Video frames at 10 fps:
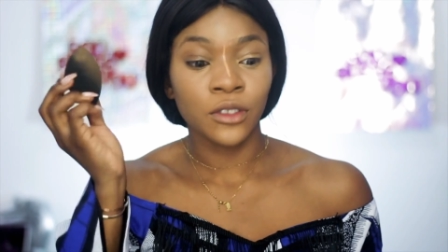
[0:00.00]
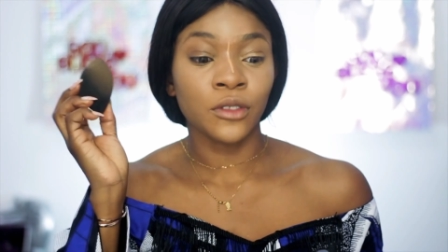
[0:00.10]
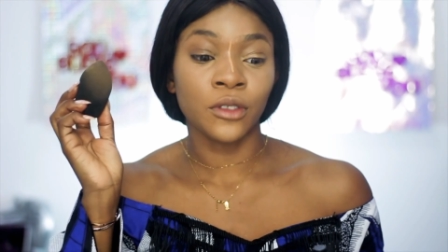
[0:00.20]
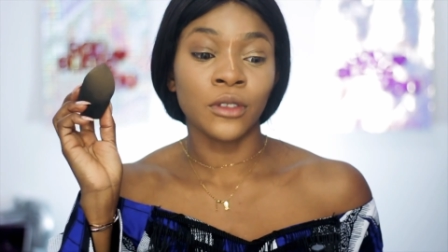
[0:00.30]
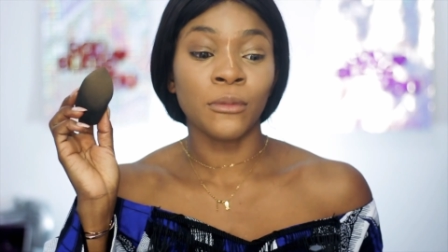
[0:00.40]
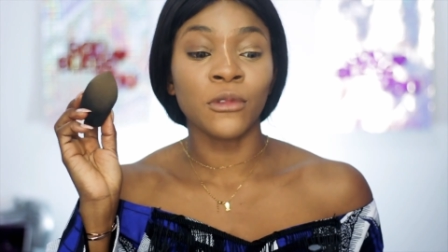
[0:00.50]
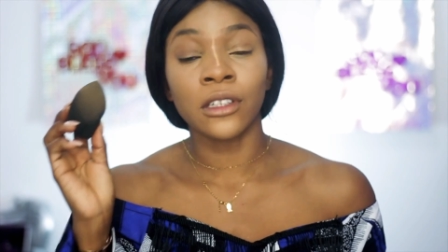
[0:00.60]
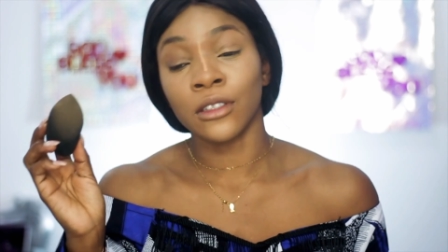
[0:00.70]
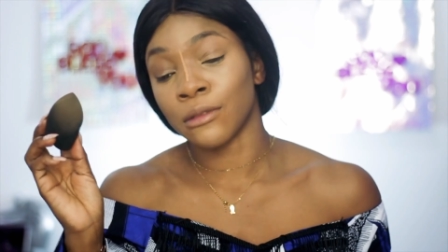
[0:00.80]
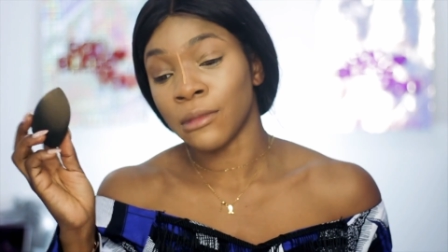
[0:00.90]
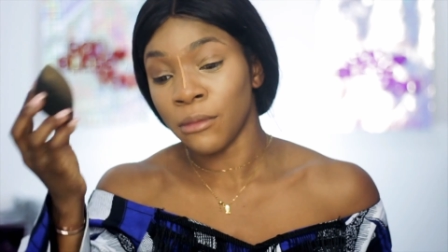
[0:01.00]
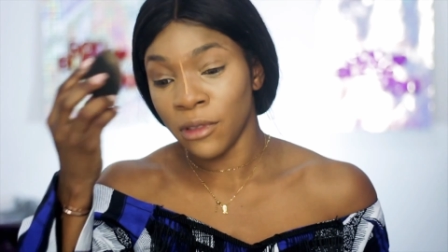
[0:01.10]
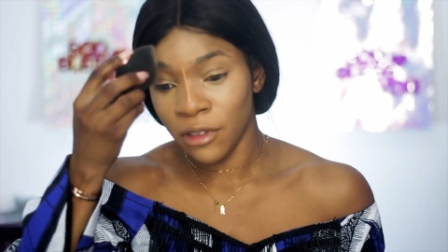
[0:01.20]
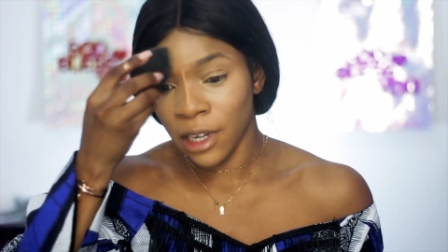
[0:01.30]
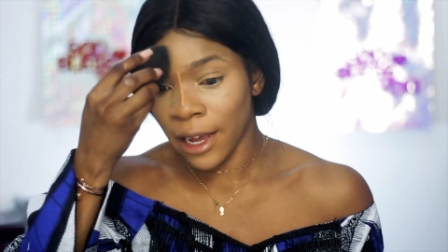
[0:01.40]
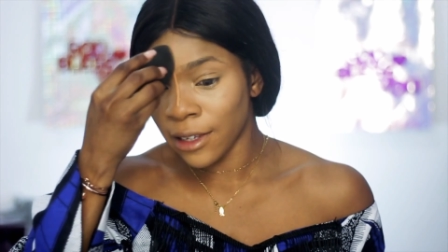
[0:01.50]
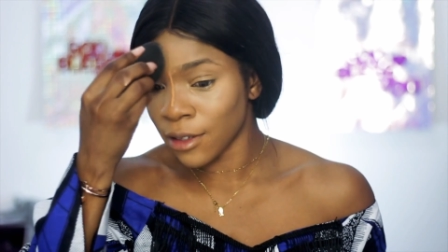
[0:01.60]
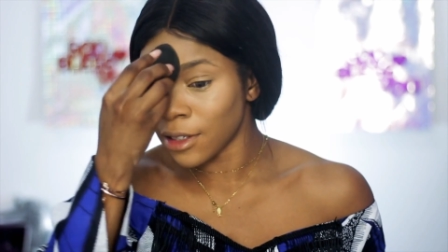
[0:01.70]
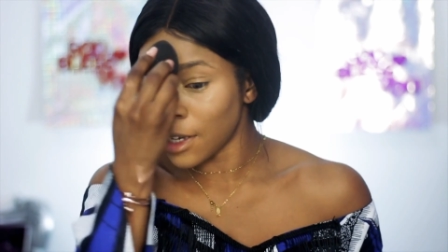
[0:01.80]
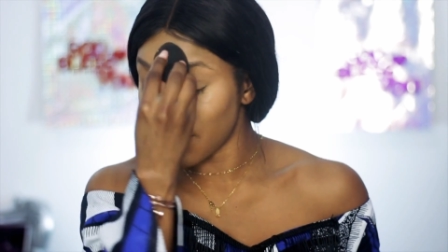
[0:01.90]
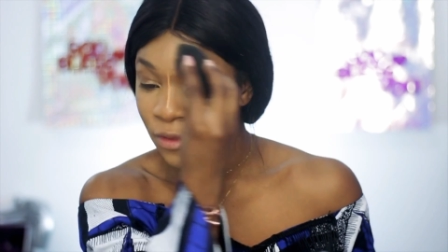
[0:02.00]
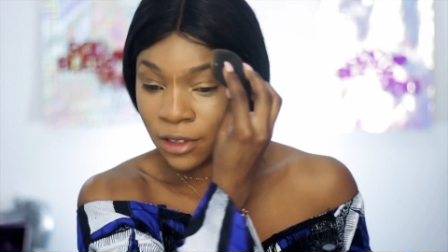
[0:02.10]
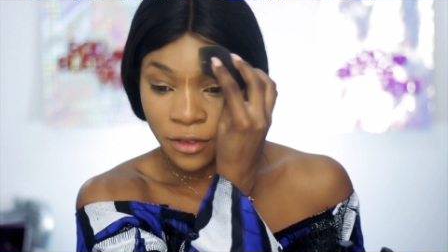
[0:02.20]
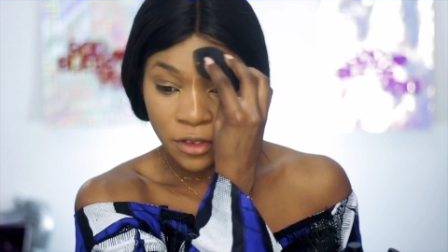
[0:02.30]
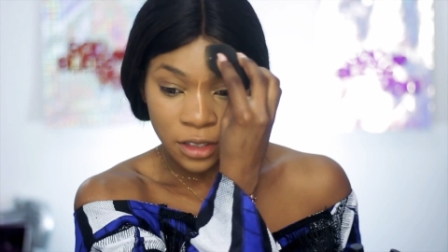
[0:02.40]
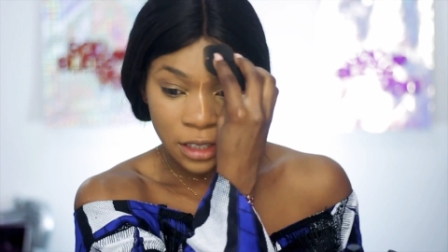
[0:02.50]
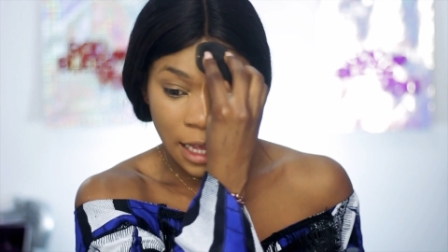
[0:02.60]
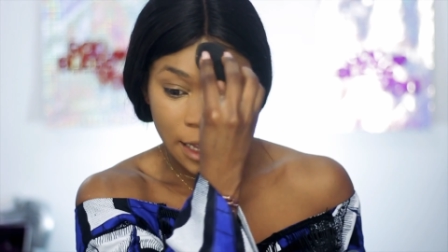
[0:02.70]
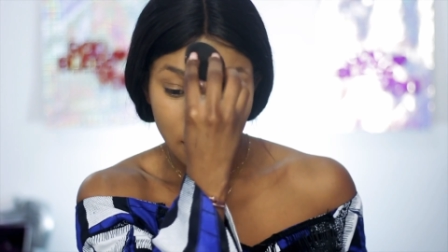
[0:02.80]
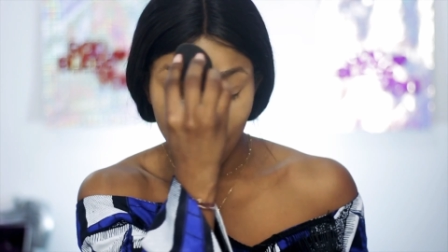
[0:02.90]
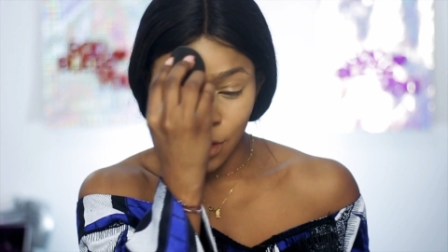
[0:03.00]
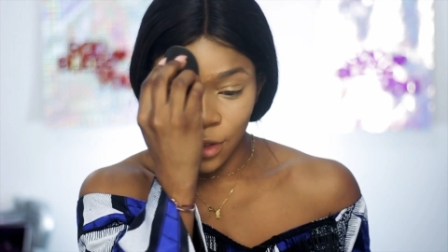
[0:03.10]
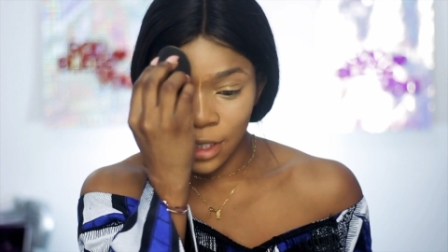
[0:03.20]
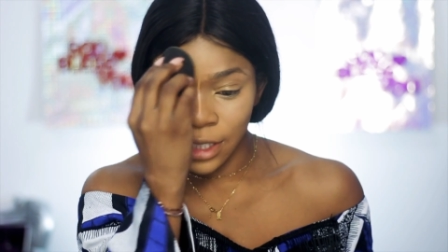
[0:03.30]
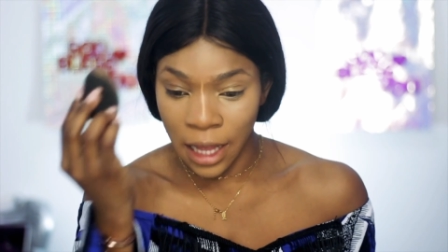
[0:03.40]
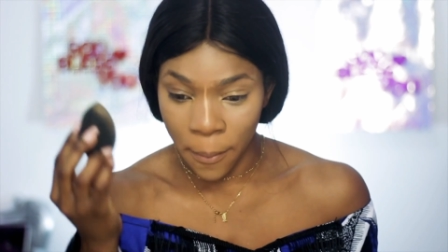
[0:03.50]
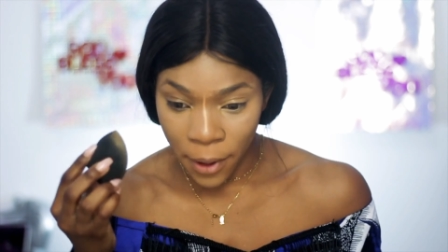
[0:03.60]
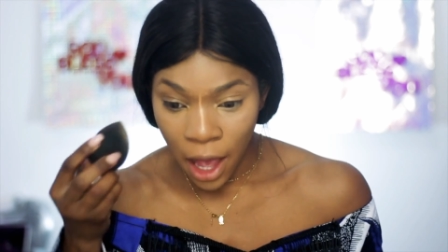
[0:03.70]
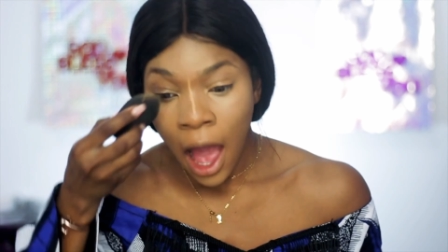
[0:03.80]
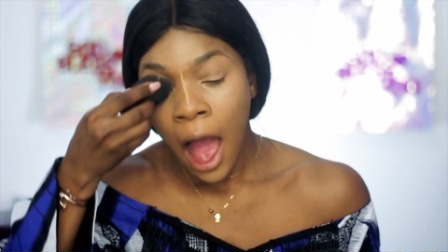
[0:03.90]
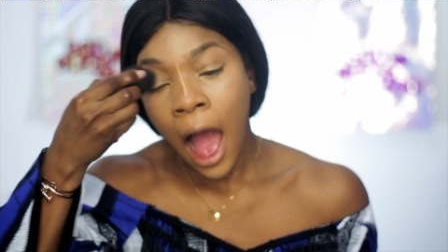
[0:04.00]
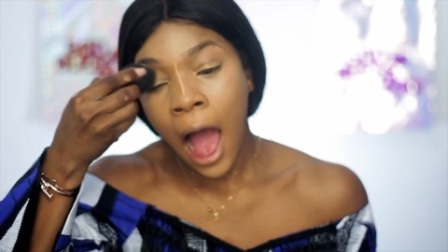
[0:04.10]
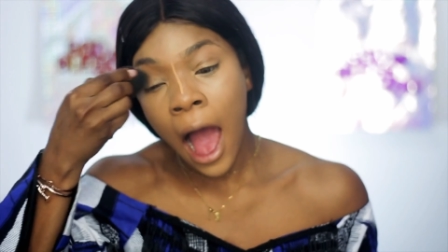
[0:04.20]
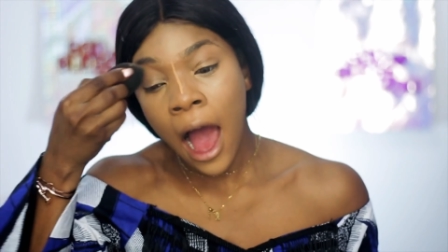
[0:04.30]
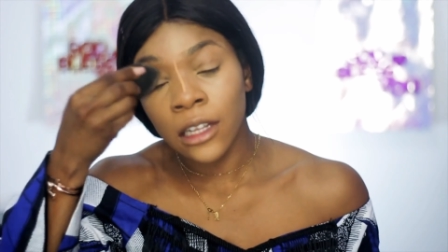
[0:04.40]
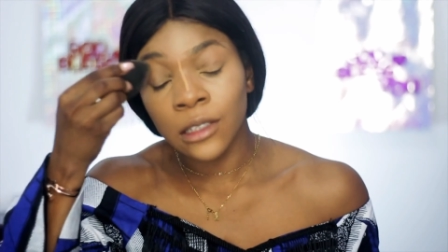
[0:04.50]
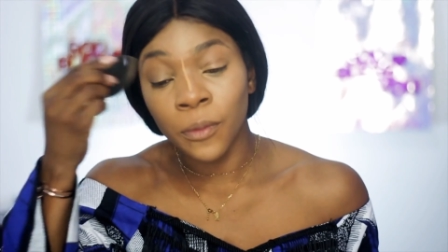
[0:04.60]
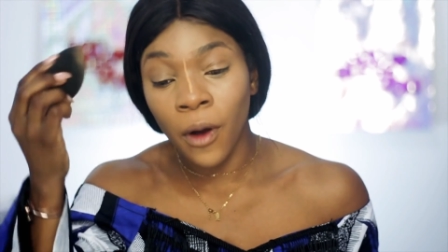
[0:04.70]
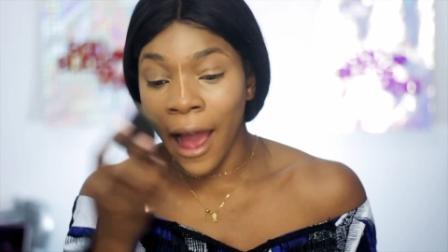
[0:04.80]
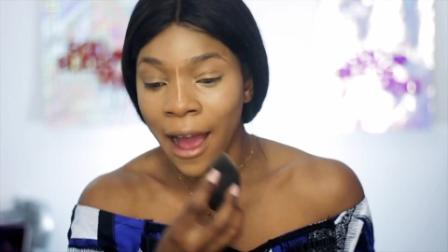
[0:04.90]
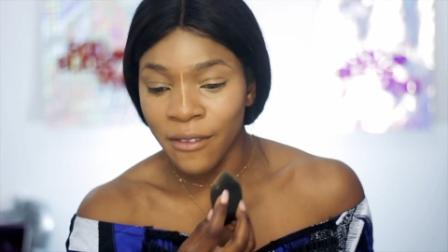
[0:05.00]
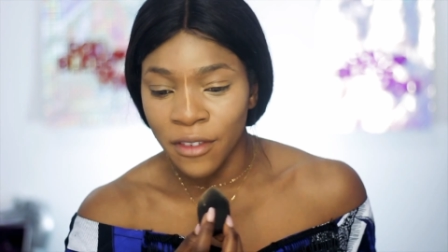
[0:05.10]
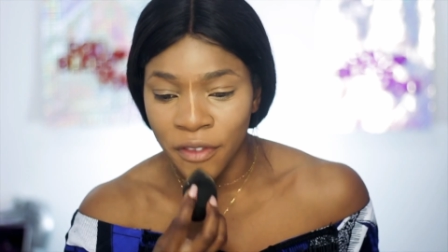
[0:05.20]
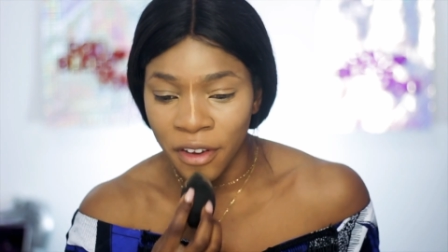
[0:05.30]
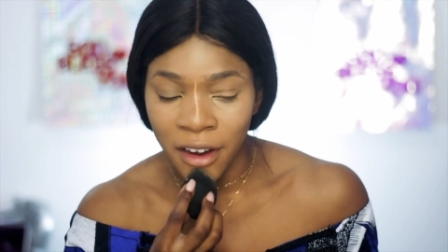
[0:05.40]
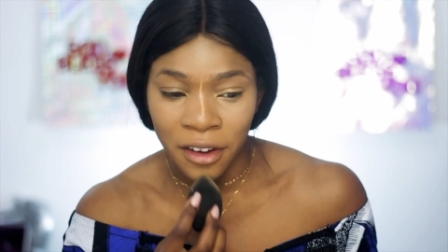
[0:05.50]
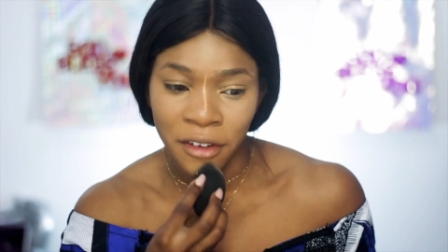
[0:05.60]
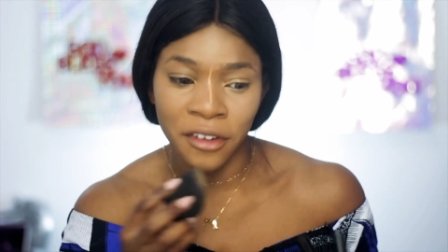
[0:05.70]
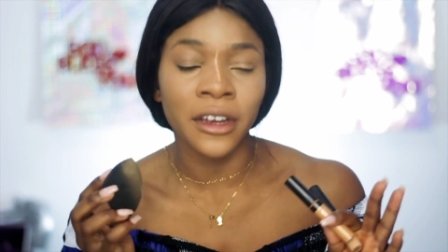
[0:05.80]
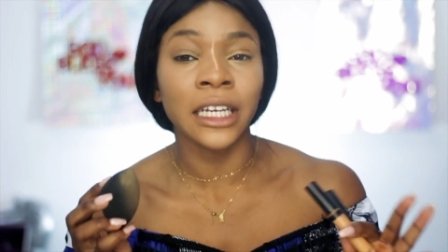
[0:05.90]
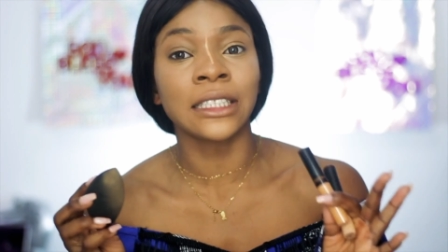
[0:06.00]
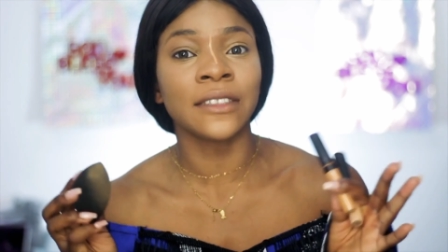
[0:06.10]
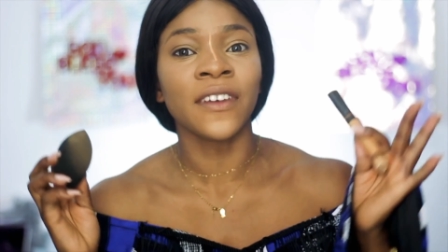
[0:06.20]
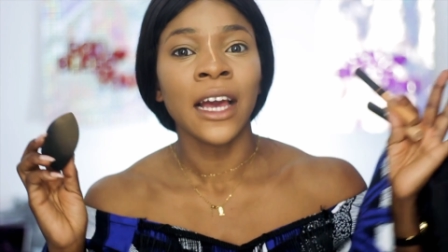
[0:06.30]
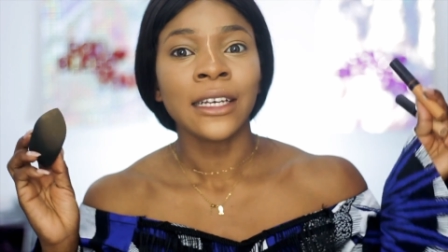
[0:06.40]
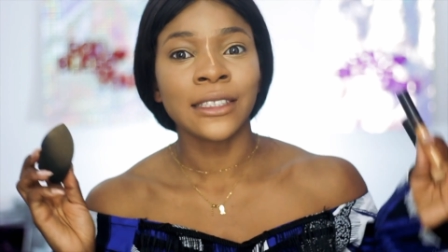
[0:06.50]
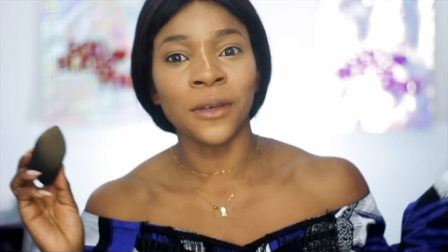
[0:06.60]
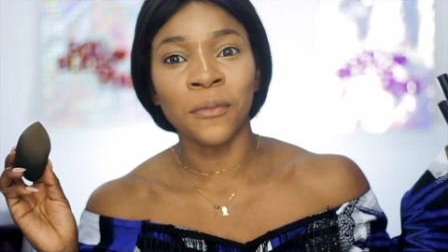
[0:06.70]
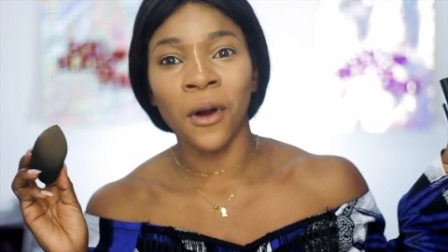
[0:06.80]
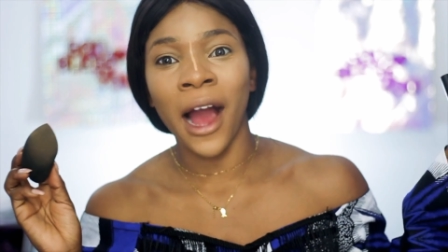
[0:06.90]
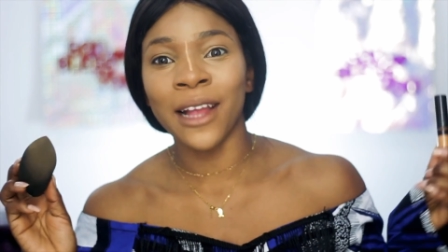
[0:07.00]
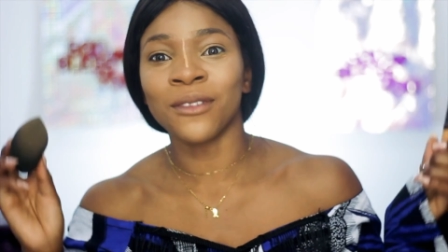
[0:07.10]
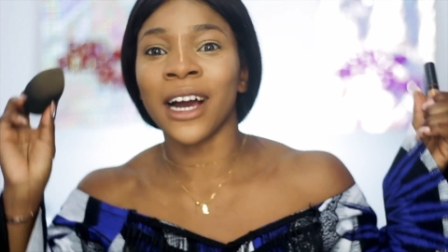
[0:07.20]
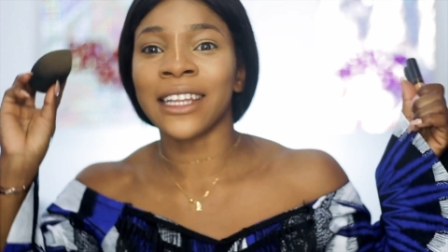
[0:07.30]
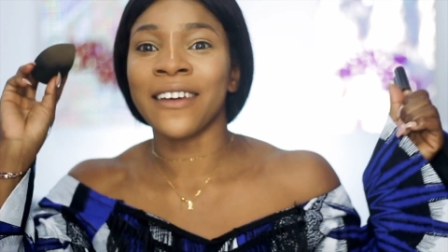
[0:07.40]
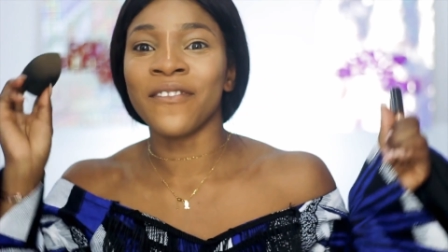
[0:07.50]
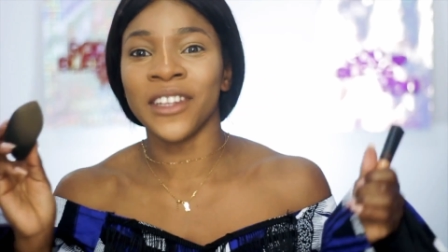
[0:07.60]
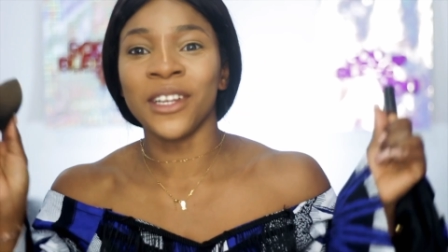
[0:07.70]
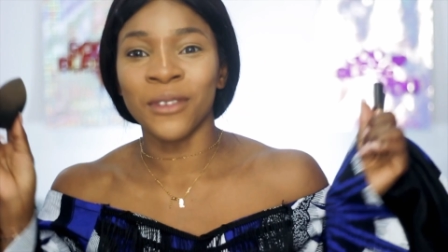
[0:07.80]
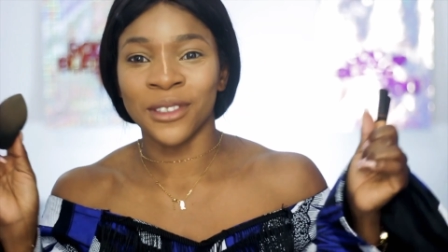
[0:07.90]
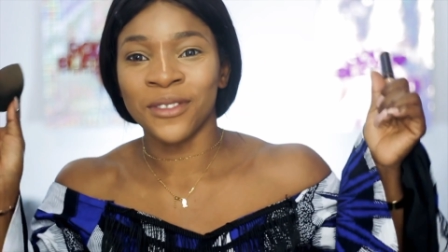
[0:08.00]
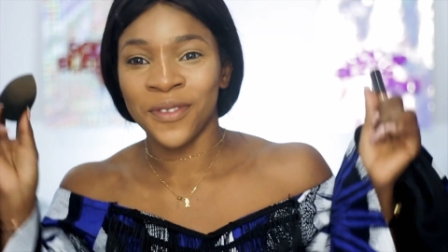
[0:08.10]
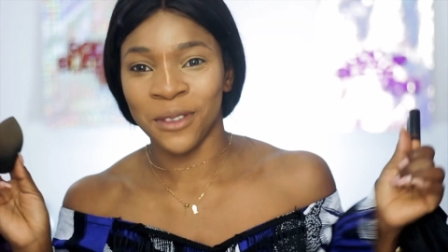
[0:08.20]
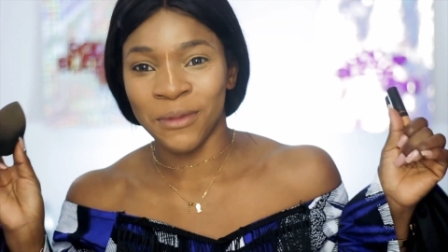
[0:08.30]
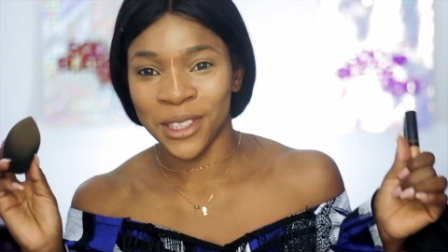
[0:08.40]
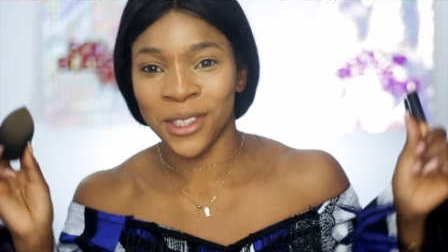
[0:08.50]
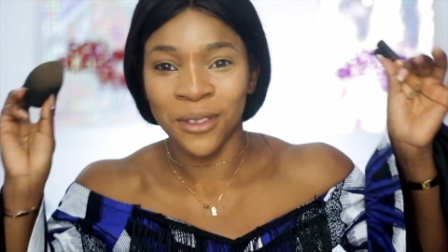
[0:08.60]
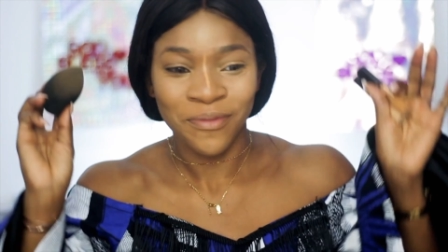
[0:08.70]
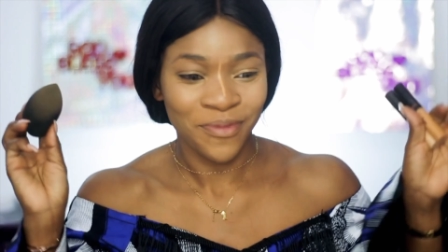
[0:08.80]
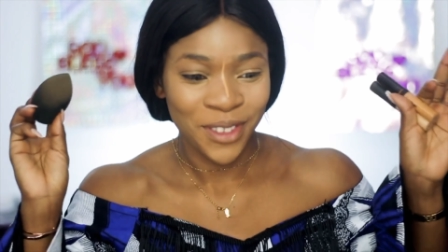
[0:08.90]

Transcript: Just so you know, I'm looking into my mirror, guys, because I'm really rushing. I need to step out, but I have a very creative, simple eye look, and I really want to film it.